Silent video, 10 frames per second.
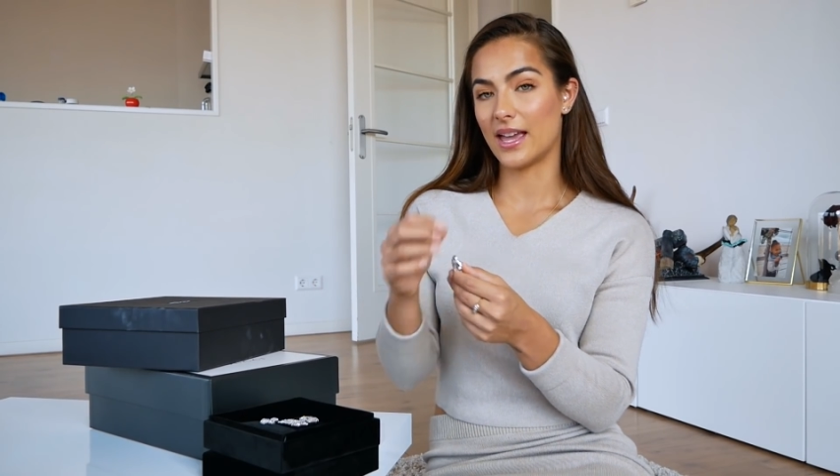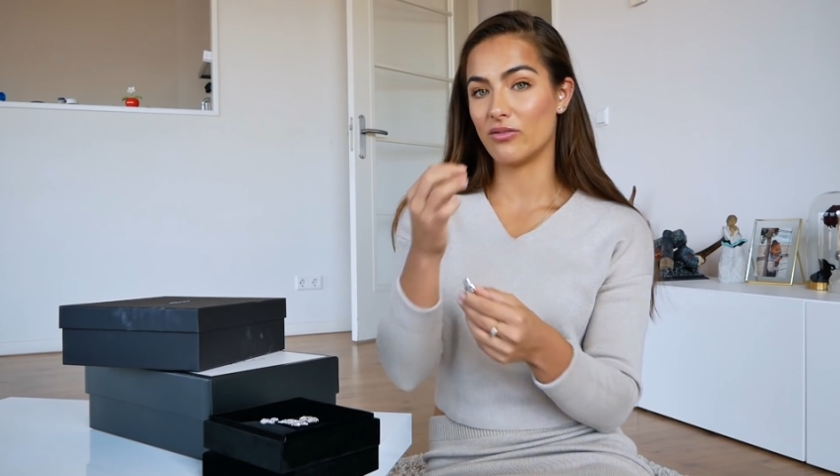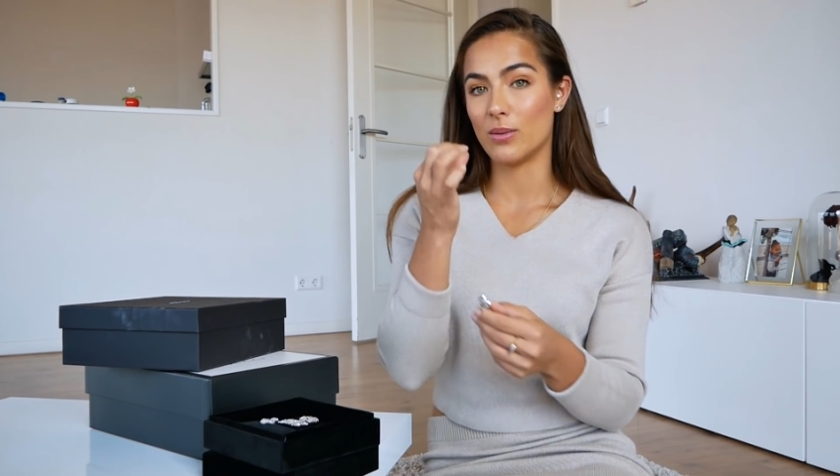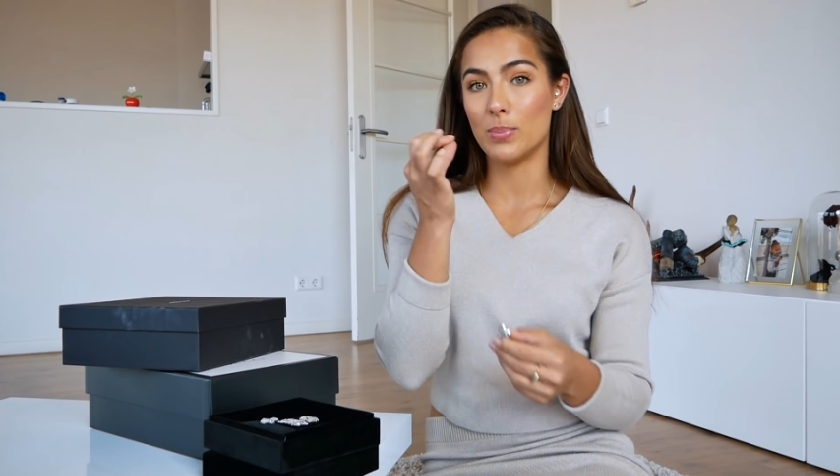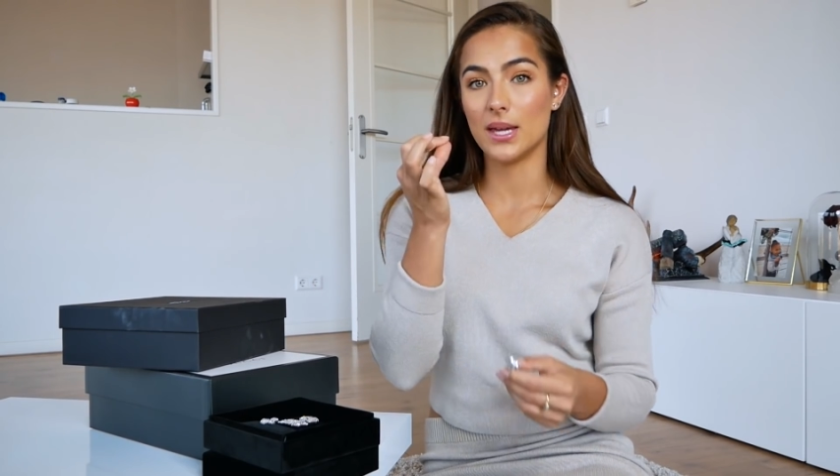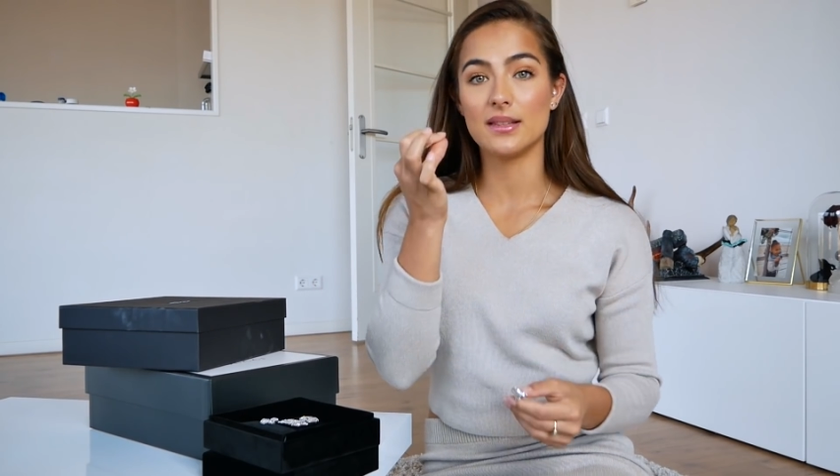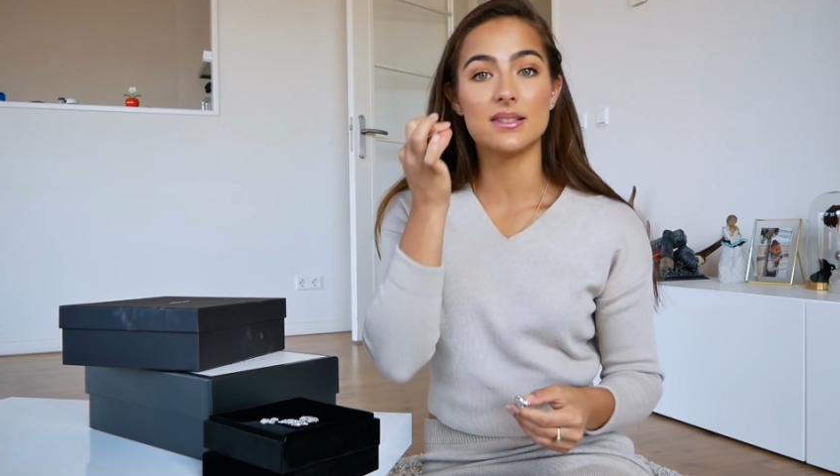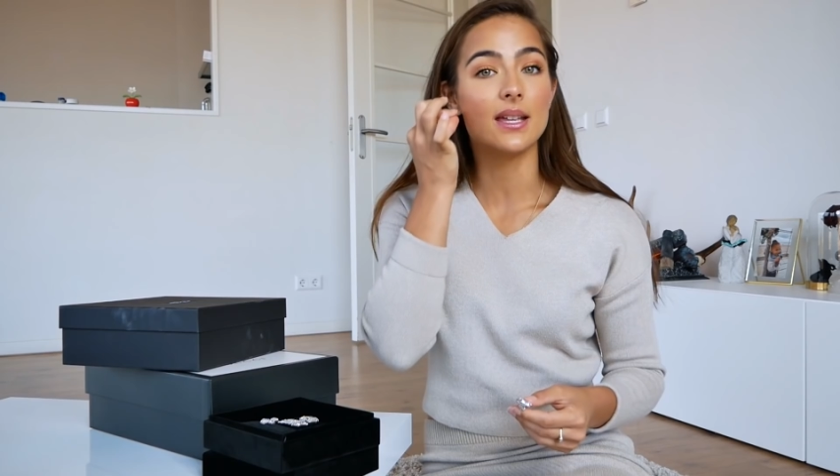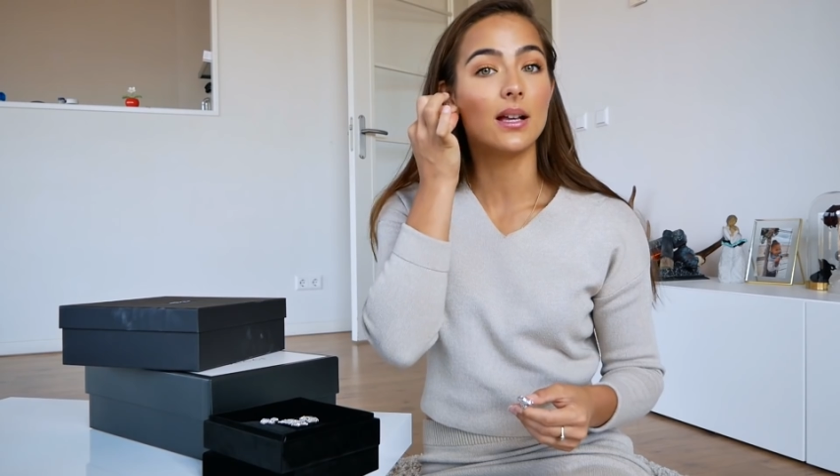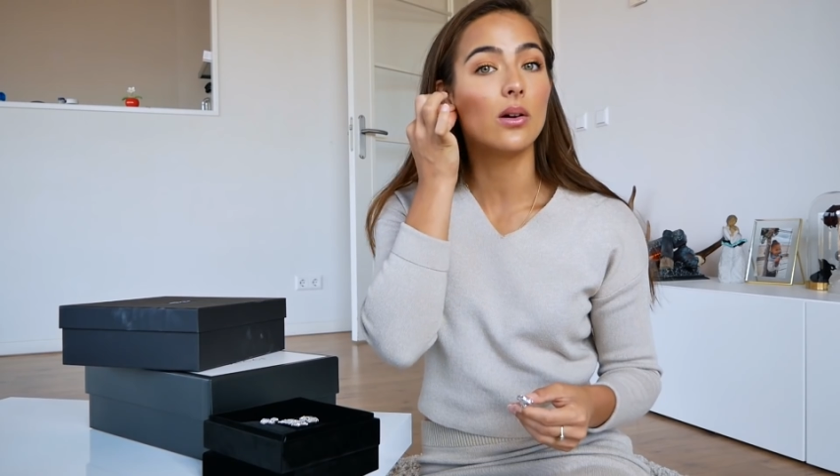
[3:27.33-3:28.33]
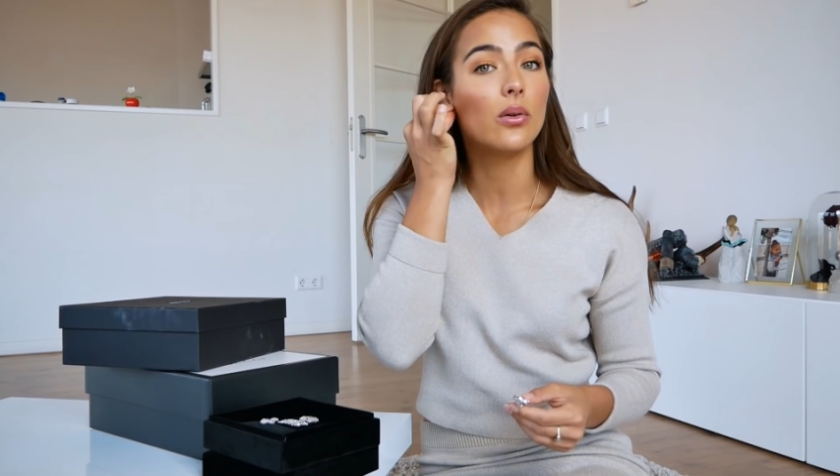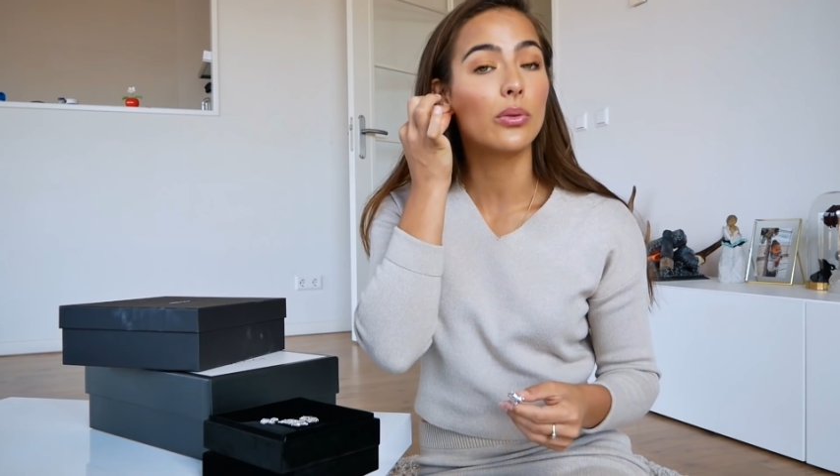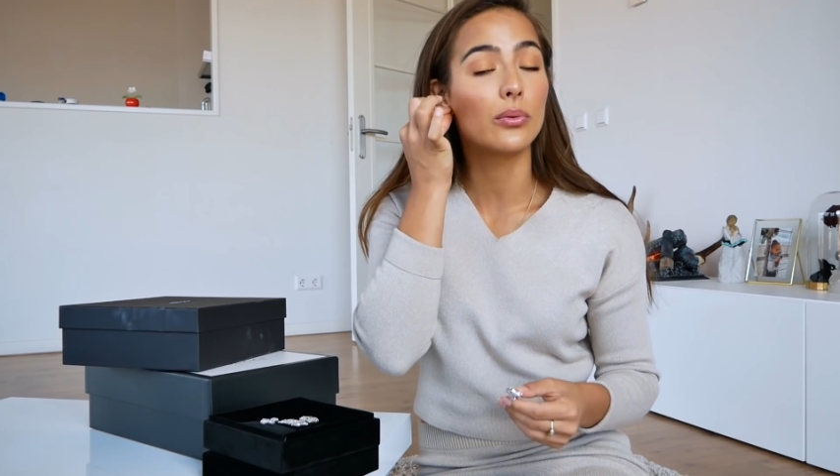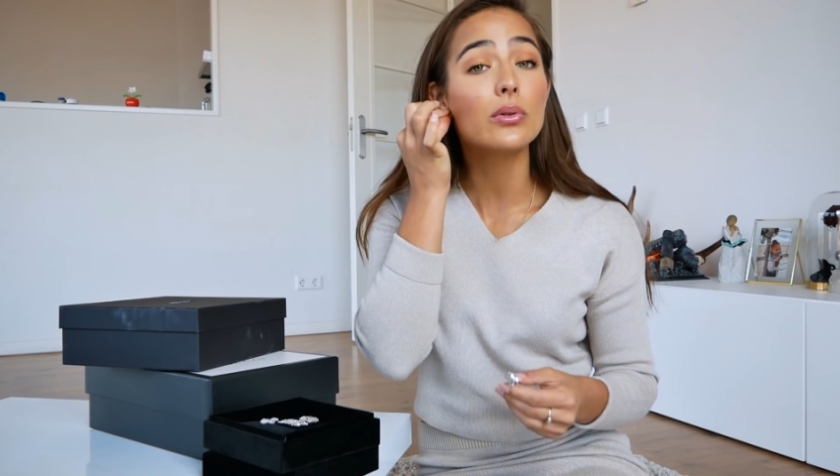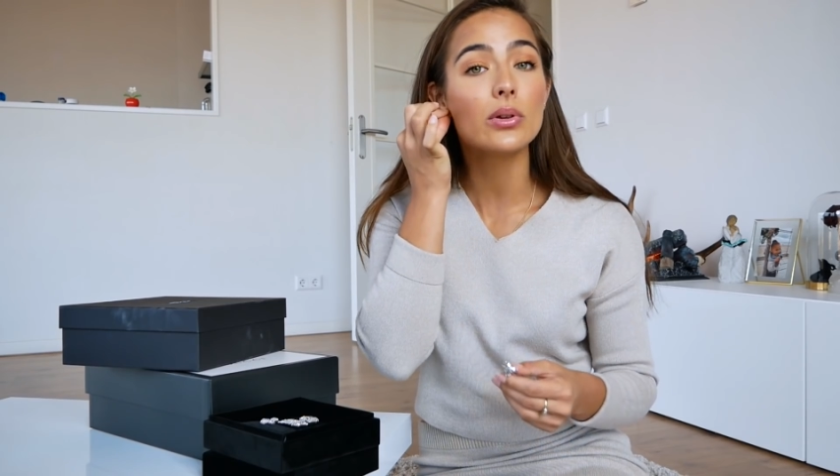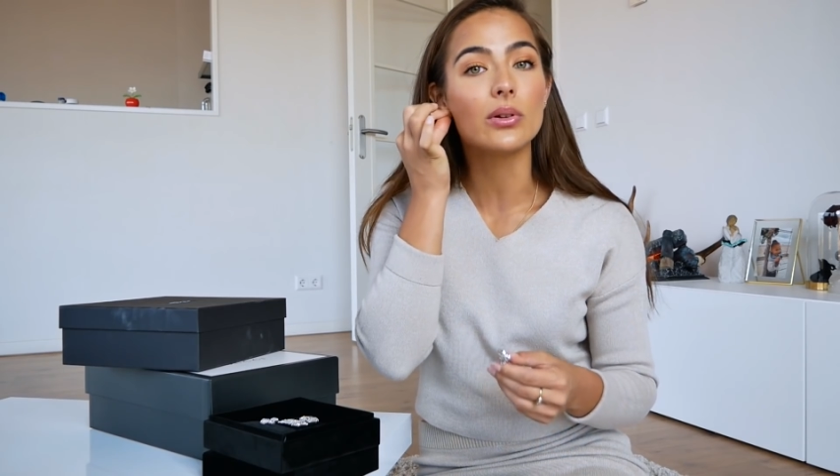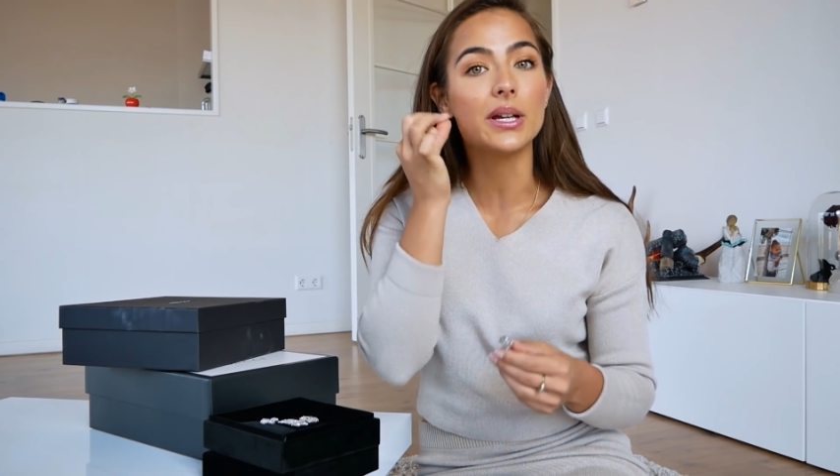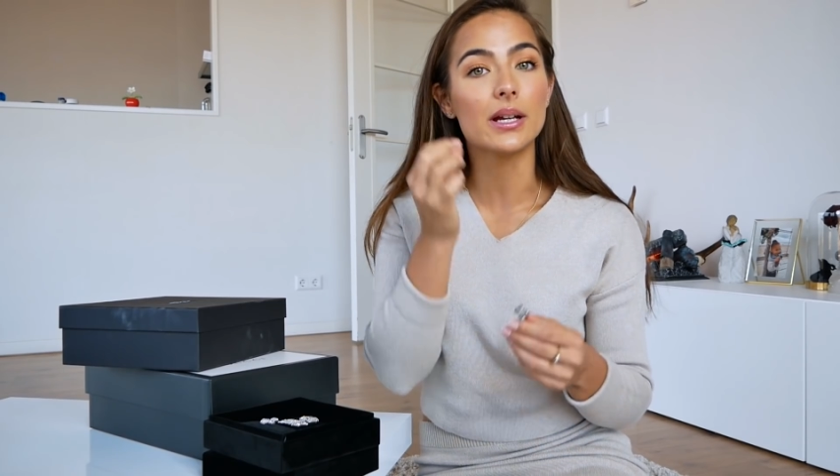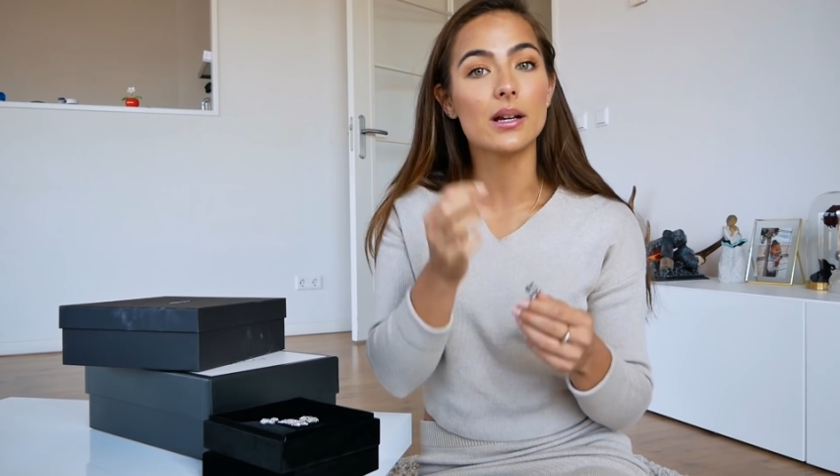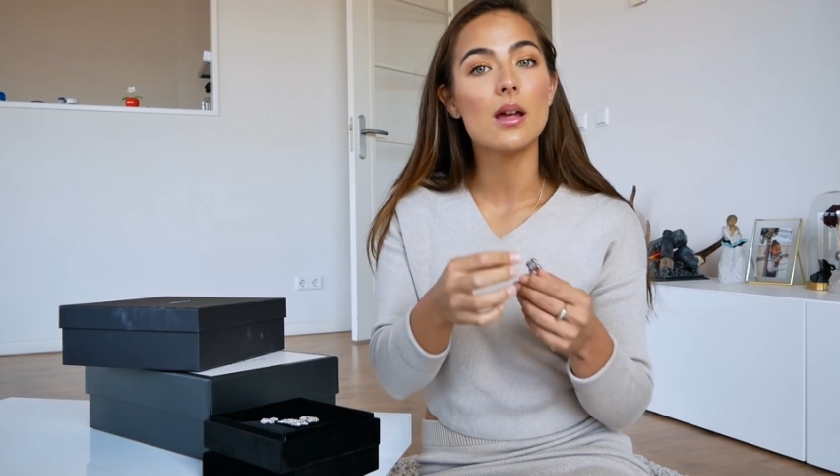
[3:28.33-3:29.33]
have the pins that go through your
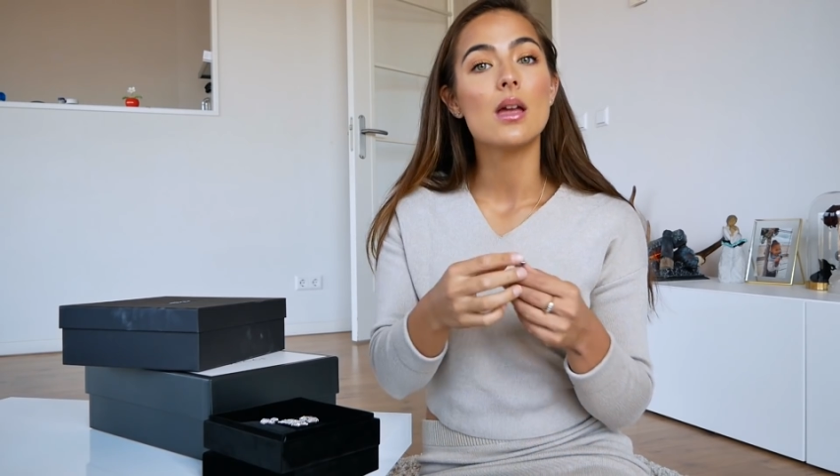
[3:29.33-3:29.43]
ear,